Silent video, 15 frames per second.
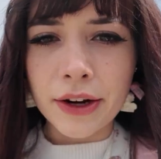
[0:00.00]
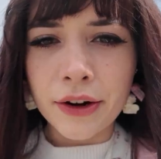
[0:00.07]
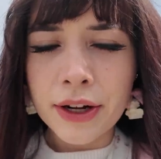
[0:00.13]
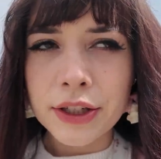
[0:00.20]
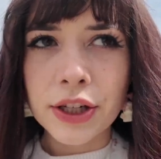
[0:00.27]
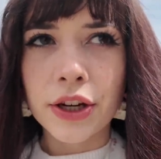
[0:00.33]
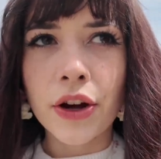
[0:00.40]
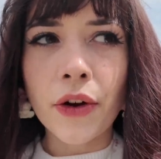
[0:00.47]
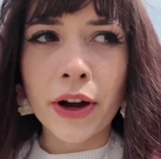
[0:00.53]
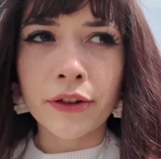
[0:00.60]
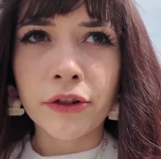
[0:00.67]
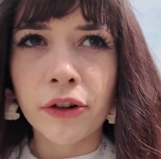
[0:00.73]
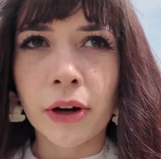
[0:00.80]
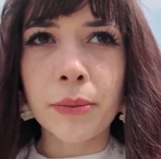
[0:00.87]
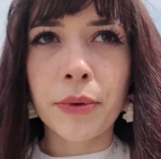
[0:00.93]
I don't actually know. I
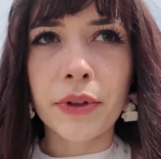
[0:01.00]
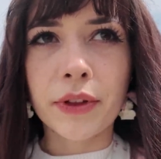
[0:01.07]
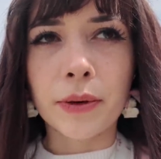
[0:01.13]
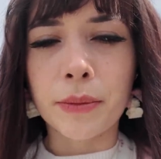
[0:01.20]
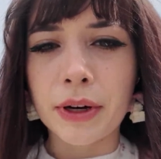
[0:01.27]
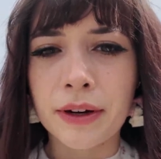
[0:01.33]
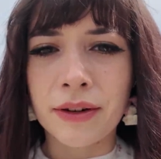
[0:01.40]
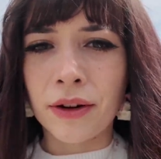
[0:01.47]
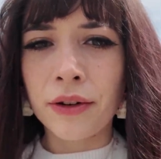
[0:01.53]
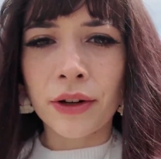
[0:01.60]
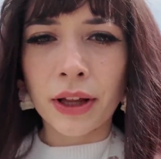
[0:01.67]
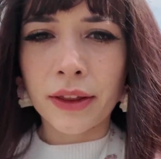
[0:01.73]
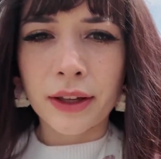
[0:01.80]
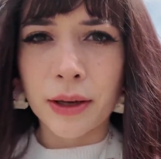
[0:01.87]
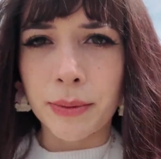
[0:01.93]
grew up with them, but I know
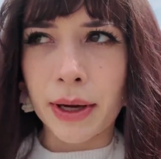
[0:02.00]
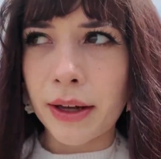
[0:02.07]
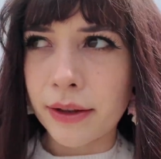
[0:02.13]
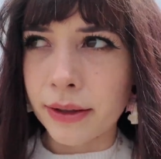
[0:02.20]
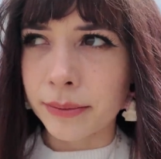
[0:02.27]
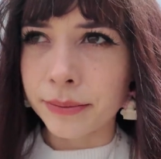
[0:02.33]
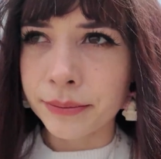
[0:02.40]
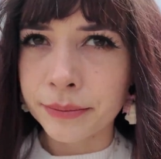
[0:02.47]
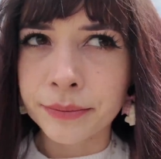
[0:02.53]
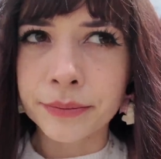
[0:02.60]
nothing about them.